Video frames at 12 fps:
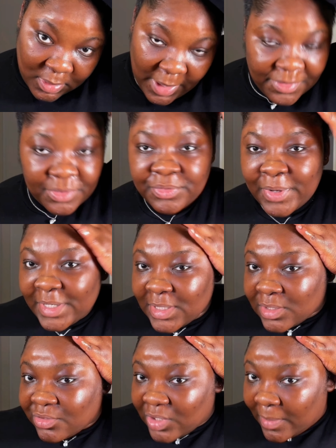I don't do
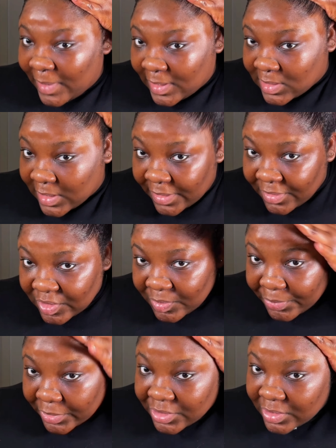anything dramatic. I just
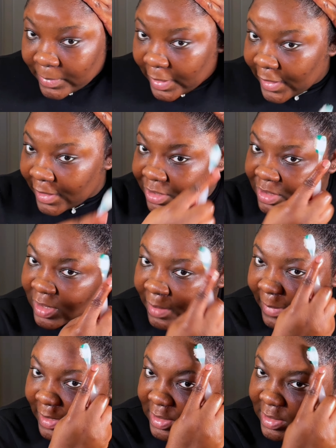brush my edges. I
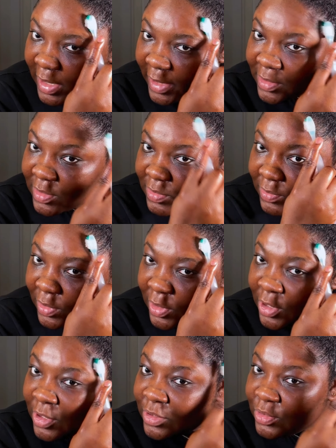might decide to
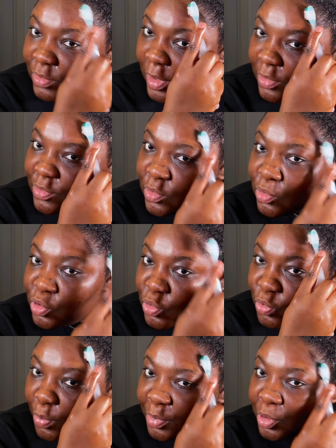do a little
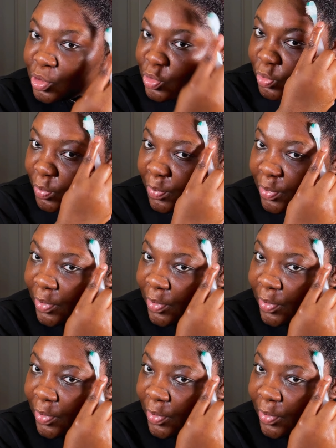swoop,